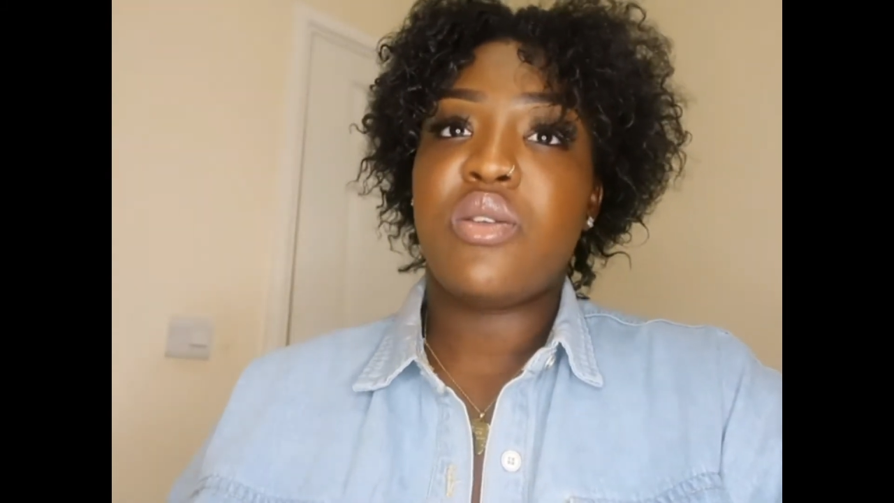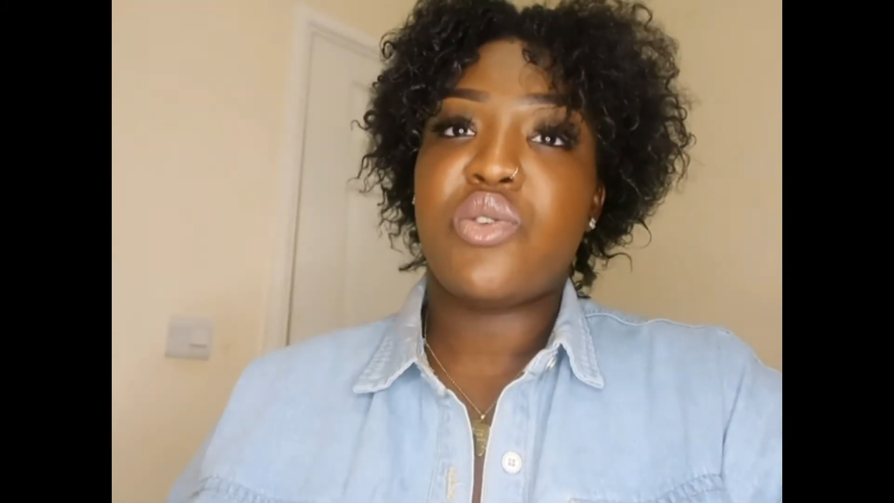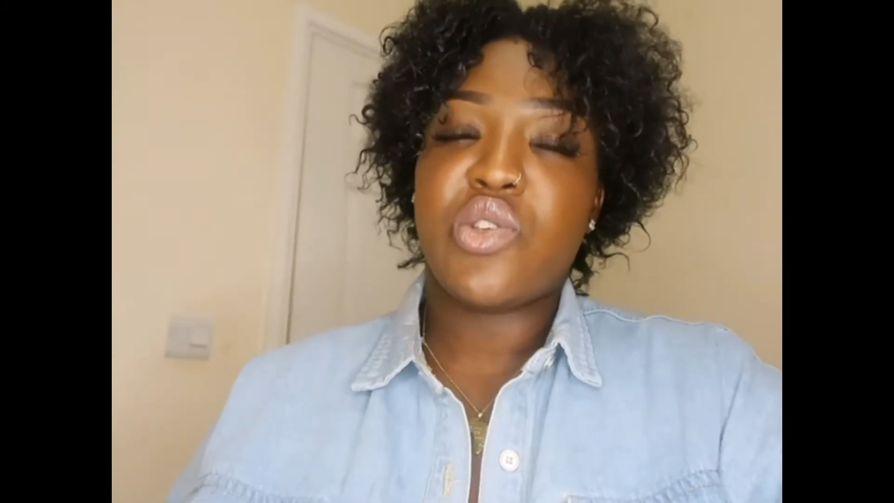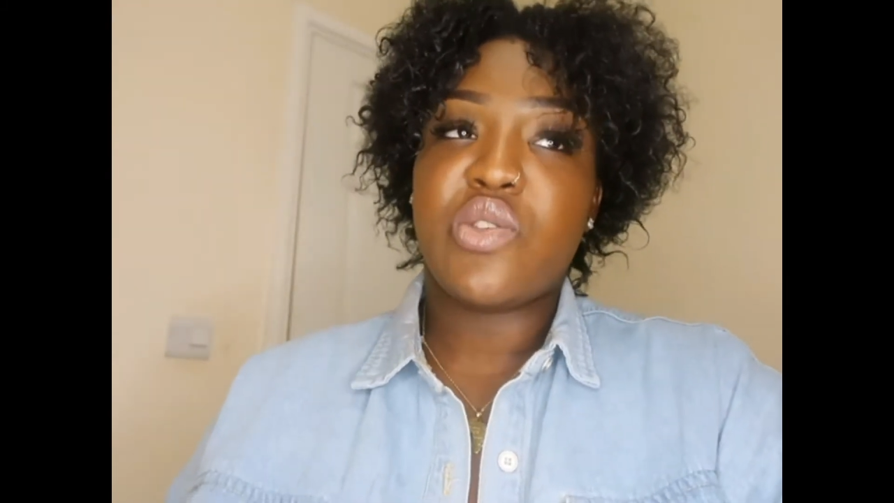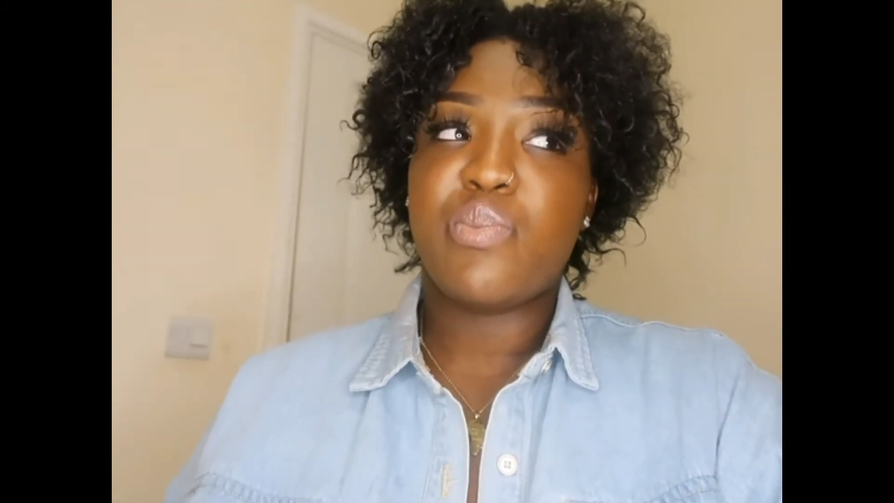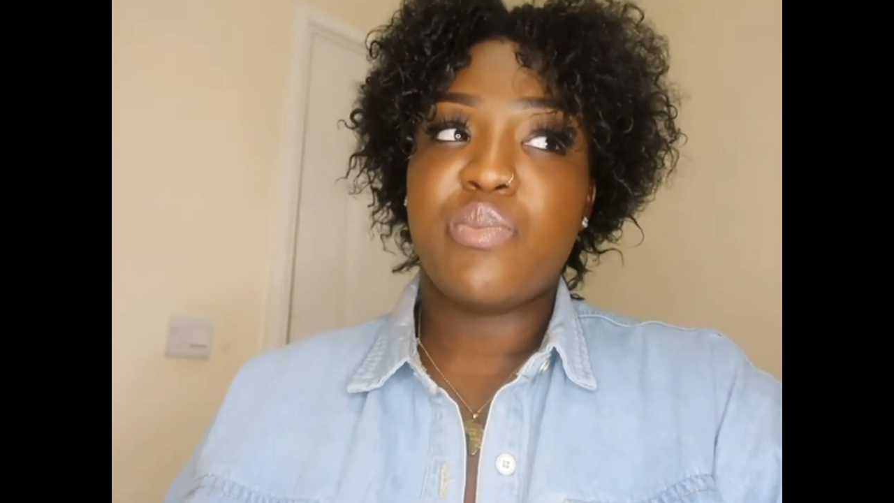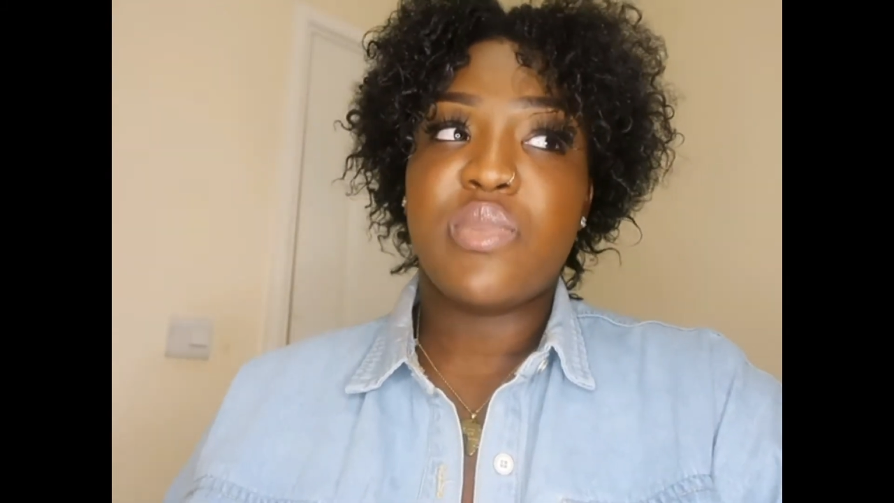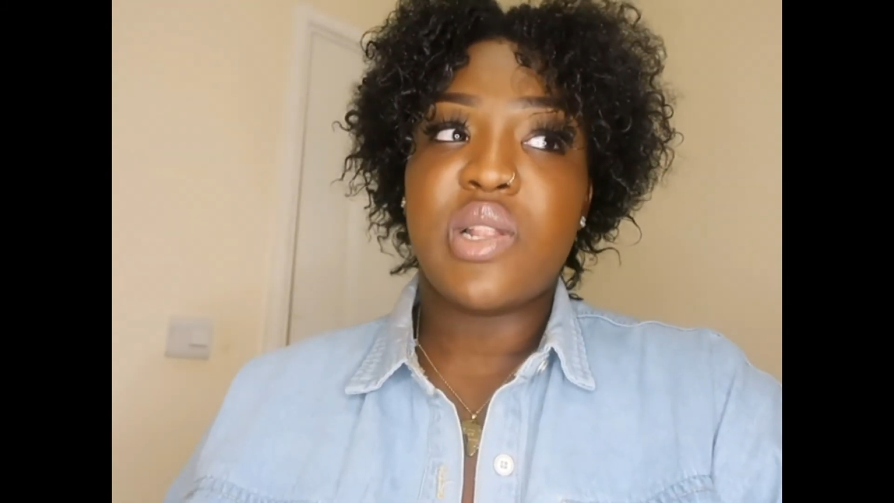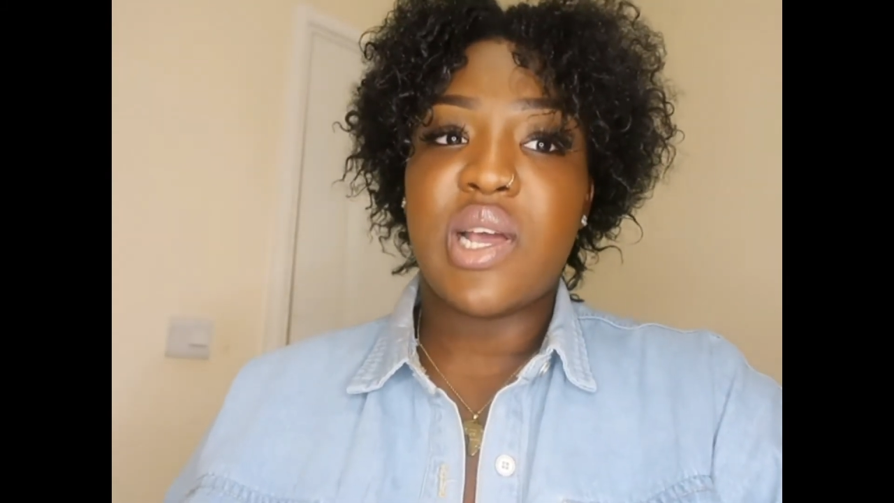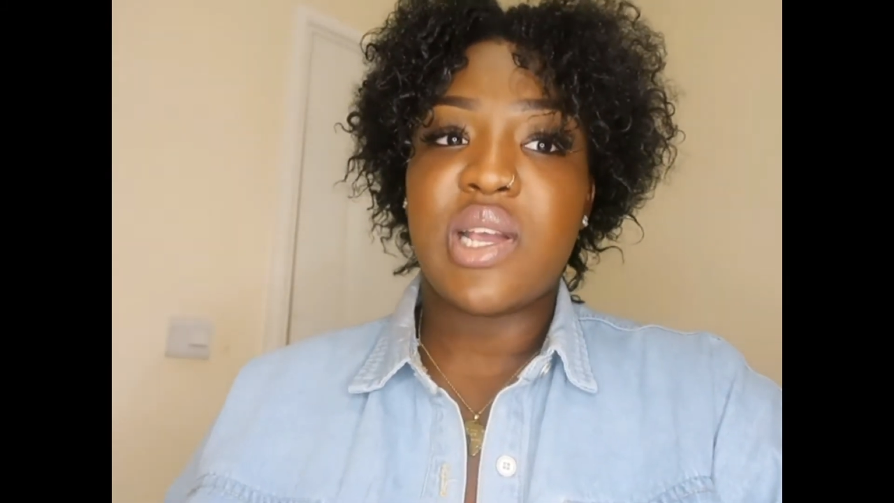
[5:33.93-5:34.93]
just
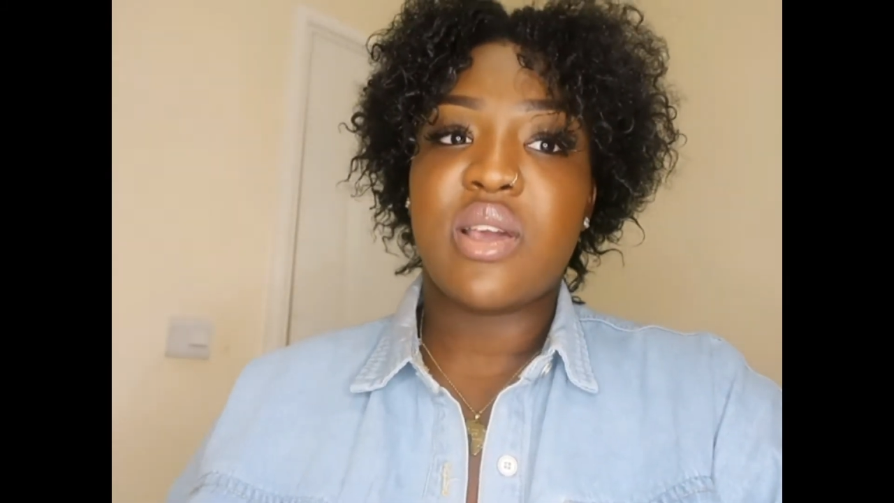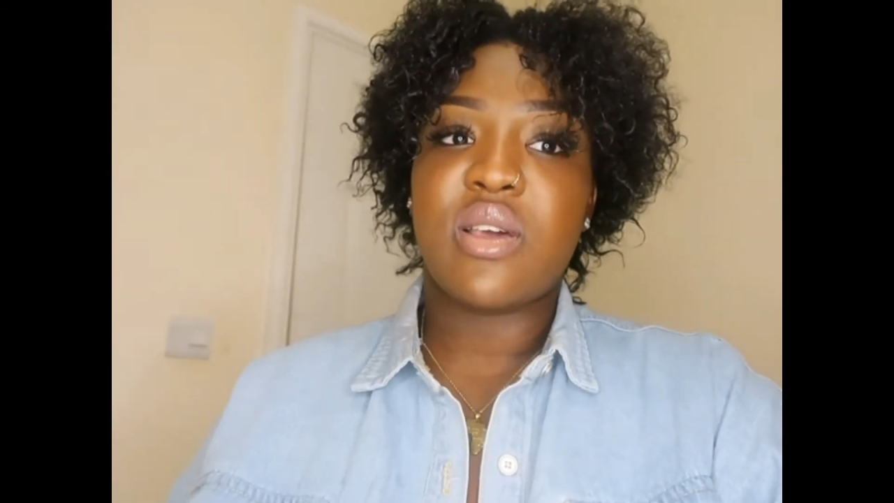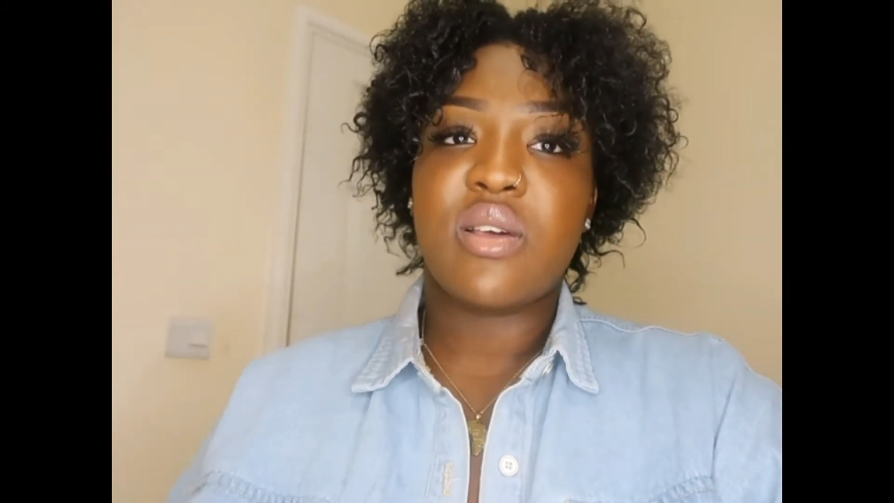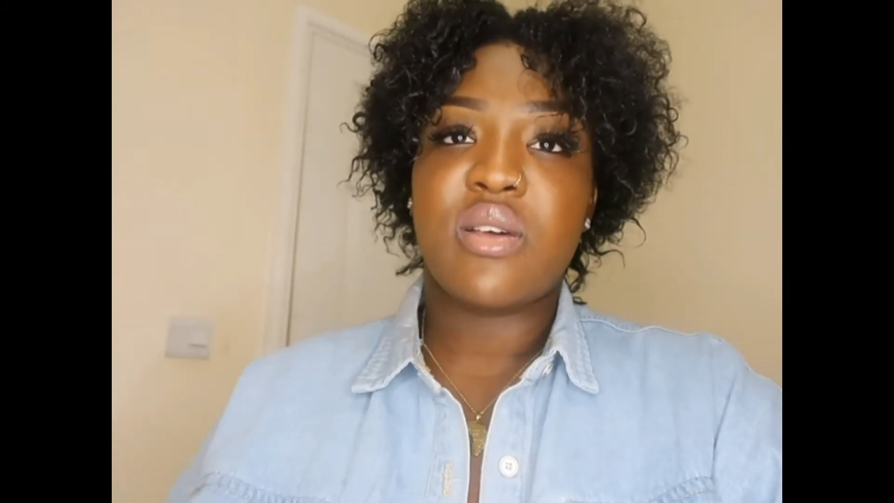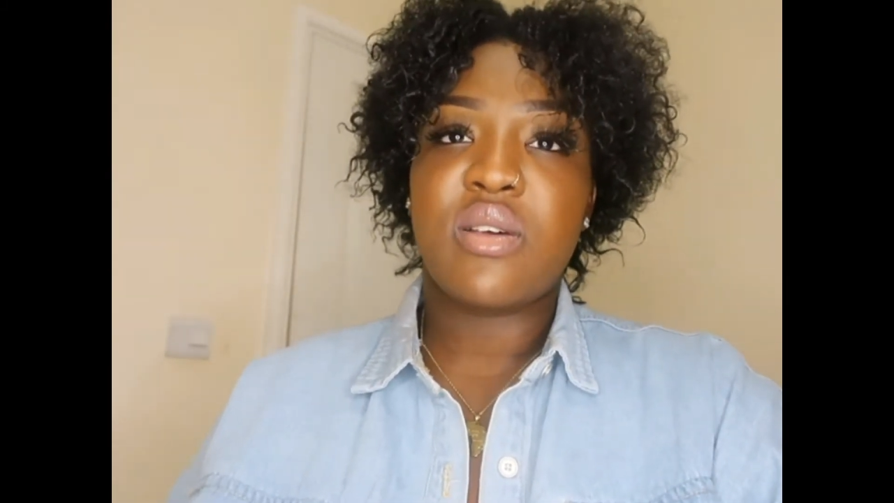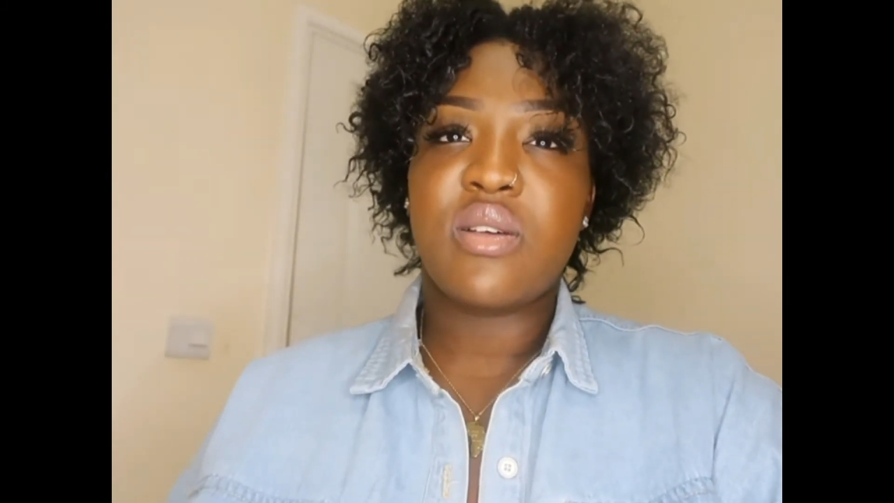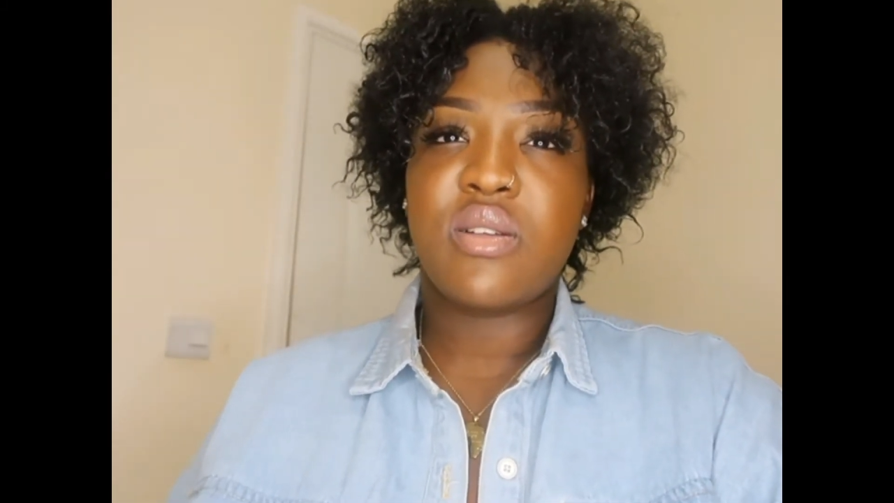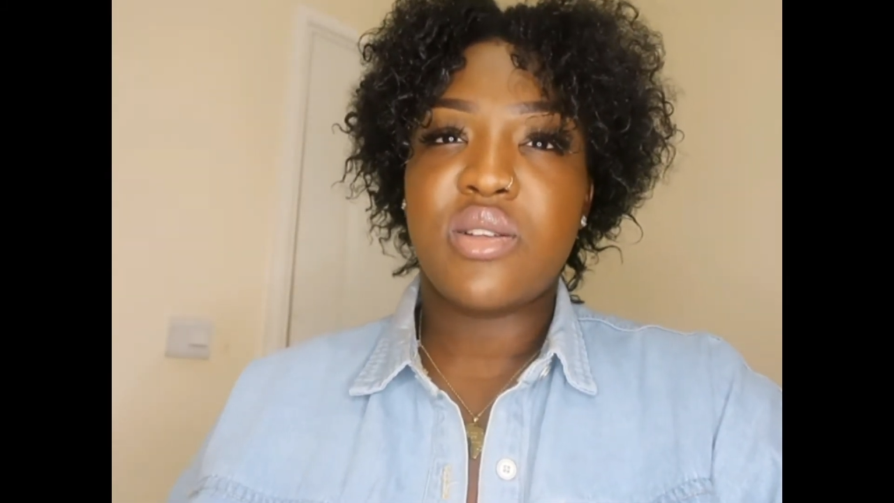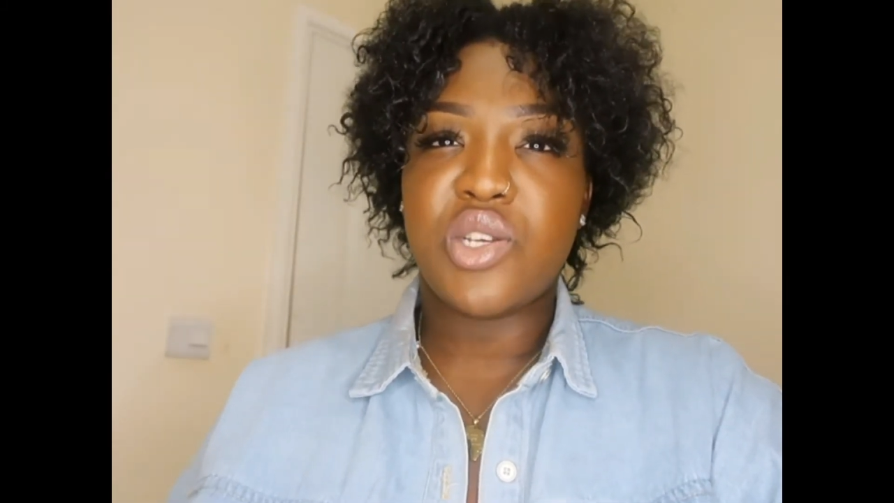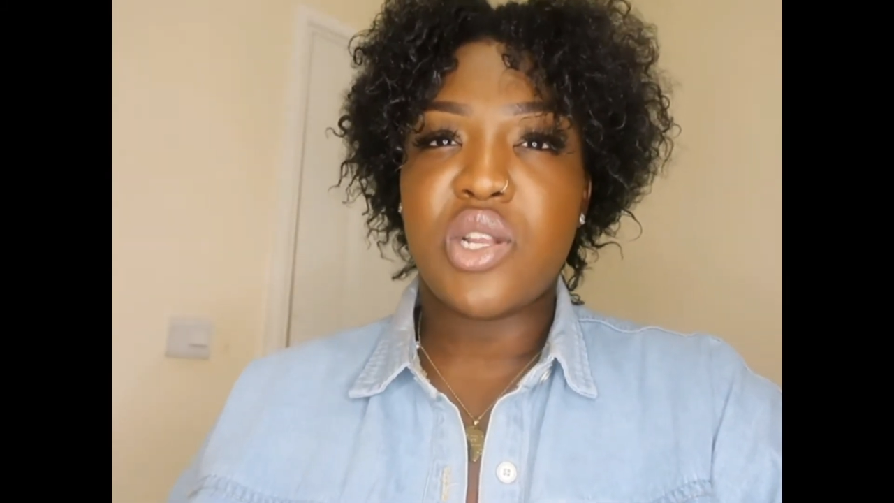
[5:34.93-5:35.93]
like,
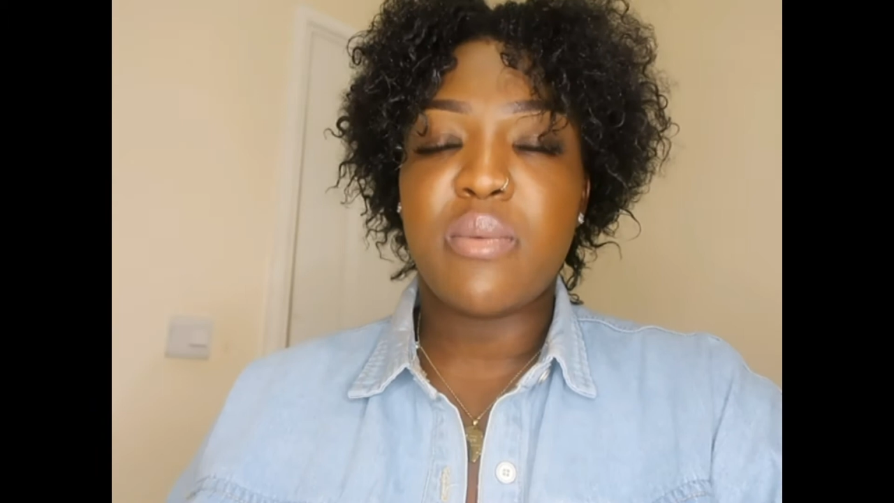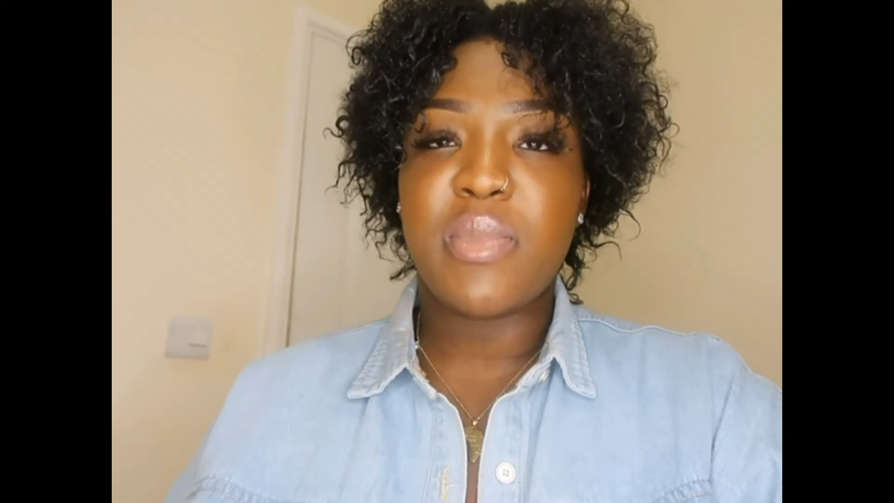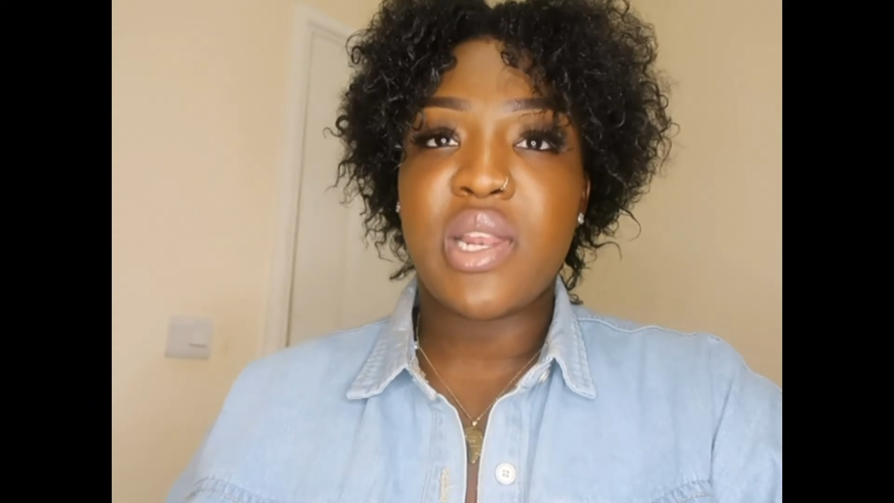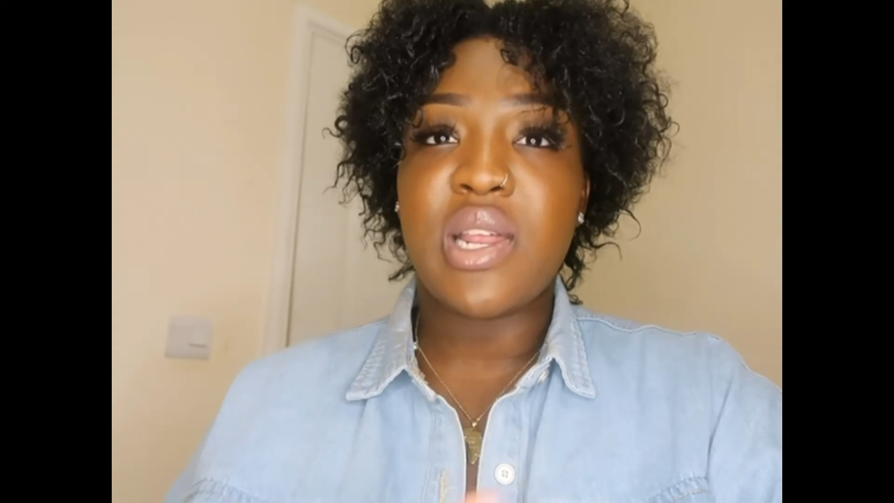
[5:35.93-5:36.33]
do you know what I mean?